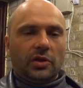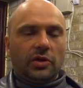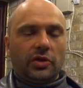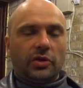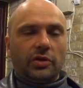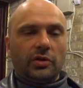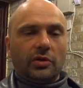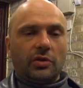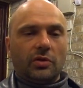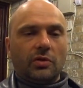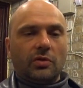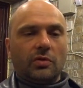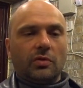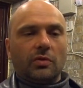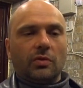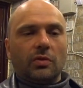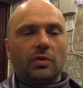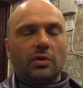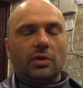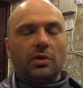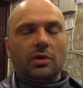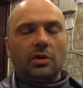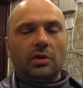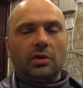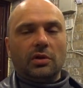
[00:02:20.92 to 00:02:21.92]
So,
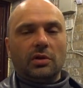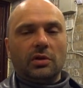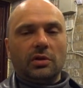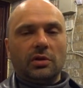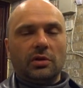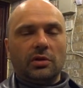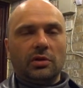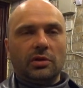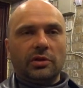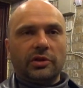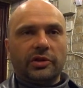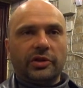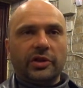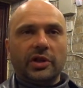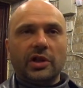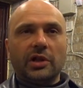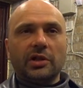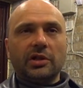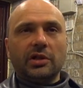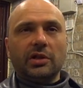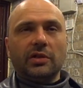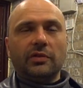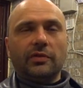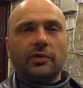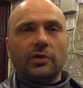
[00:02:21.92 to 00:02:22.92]

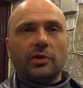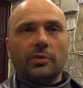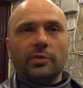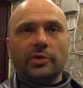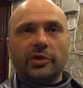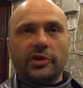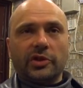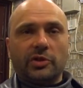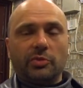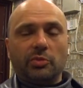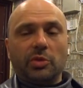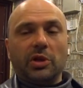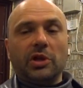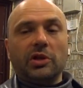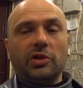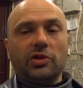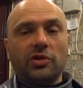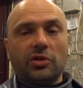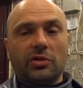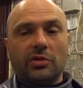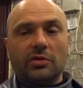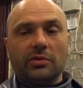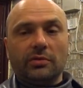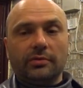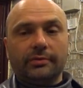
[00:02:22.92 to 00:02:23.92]
starting from
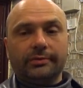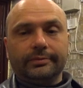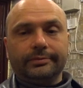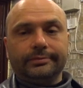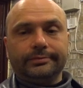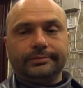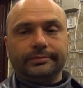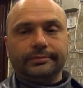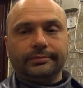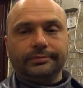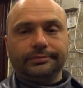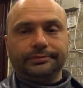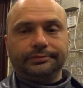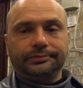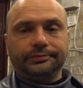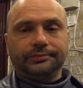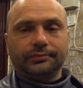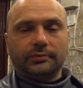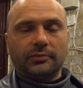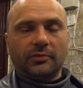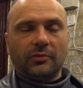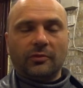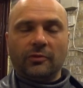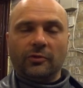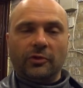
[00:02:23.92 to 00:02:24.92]
suspension,
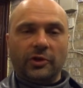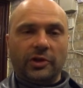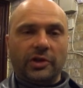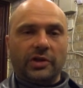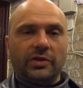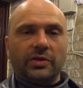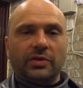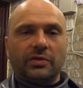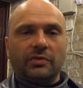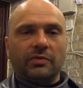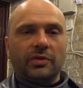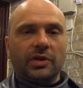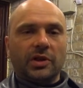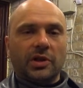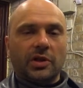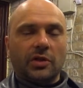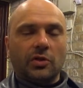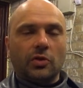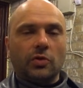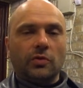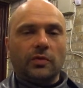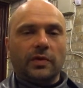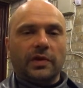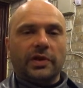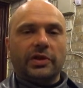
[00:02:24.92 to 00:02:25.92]
this is where I
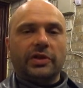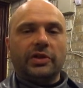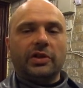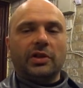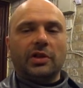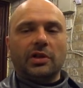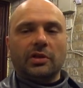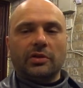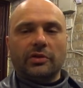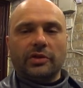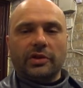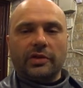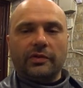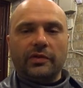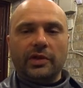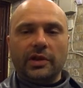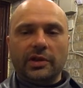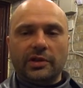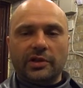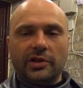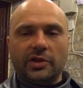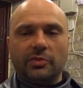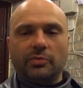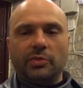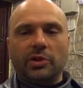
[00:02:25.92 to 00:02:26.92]
always start, because I
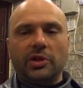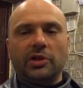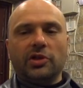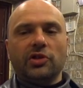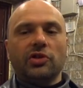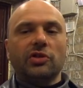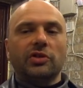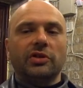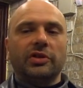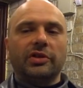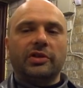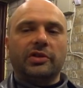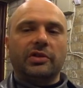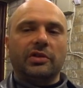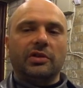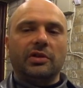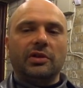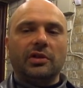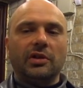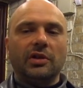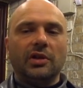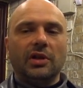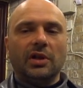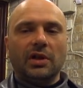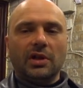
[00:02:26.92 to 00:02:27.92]
think suspension is
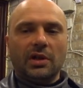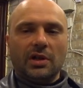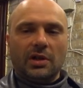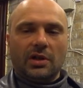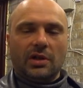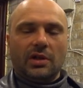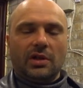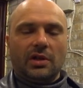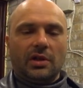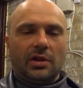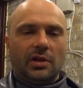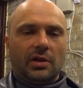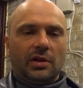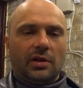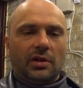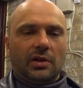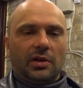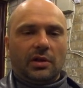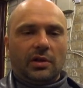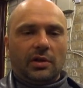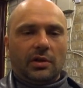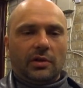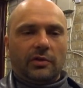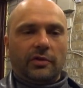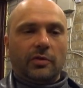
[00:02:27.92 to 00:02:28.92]

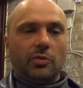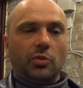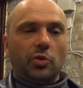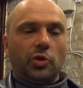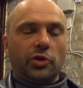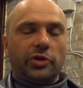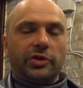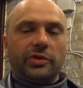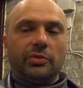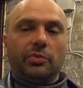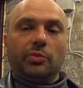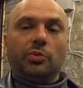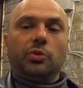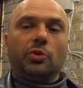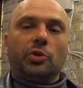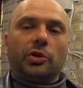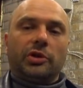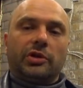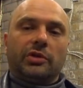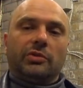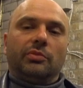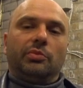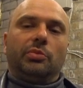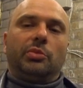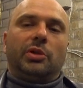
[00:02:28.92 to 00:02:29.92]
the most
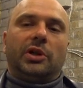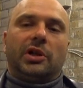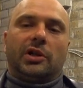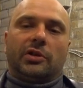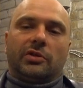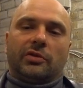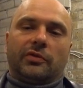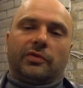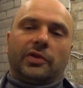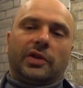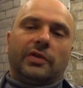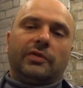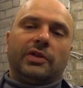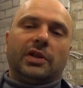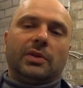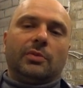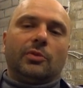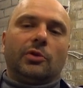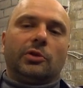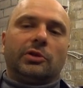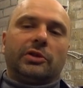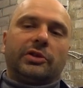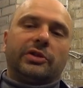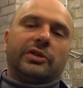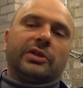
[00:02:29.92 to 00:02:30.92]
important part of every
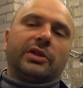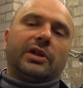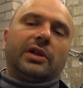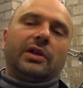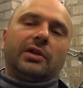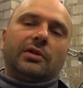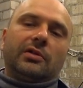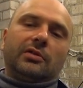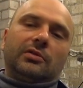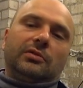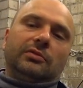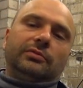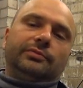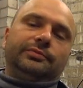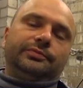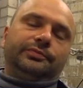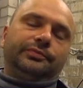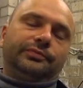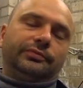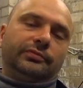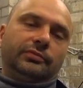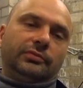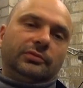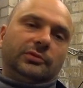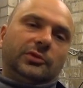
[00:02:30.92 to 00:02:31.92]
motorcycle,
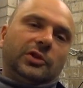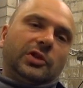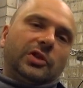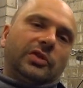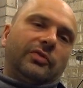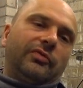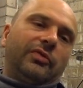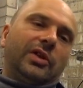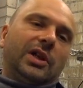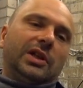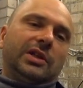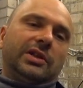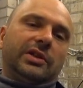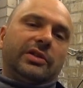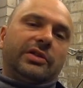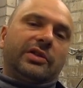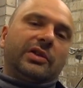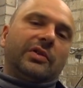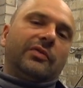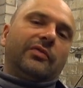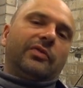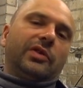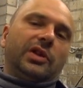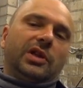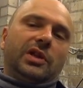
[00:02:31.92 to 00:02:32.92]
because that is
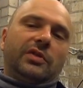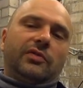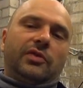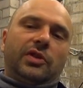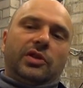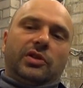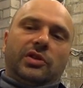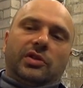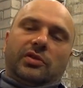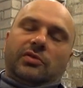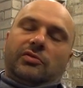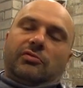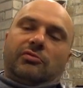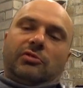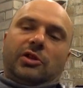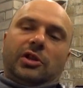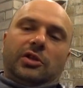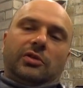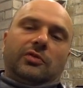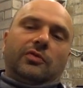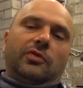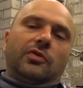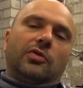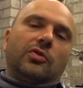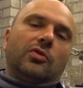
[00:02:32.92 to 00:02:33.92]
something which
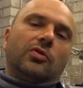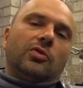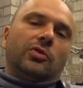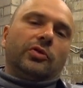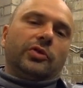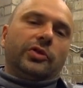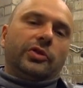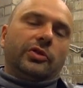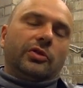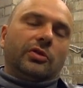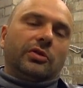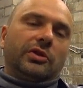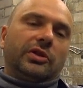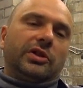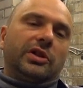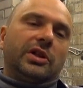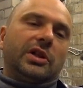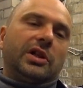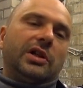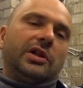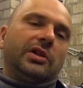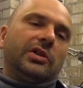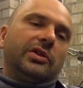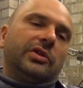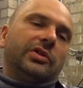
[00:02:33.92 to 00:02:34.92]
kind of holds your
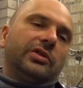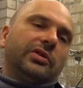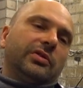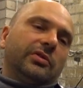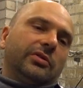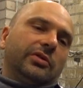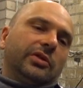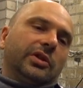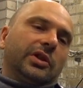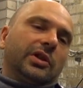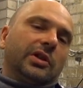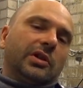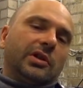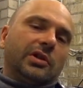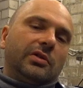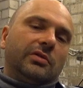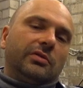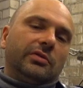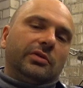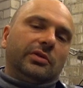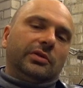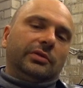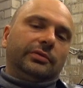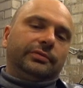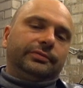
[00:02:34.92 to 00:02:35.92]
tires on the
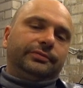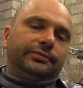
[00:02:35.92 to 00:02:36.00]
ground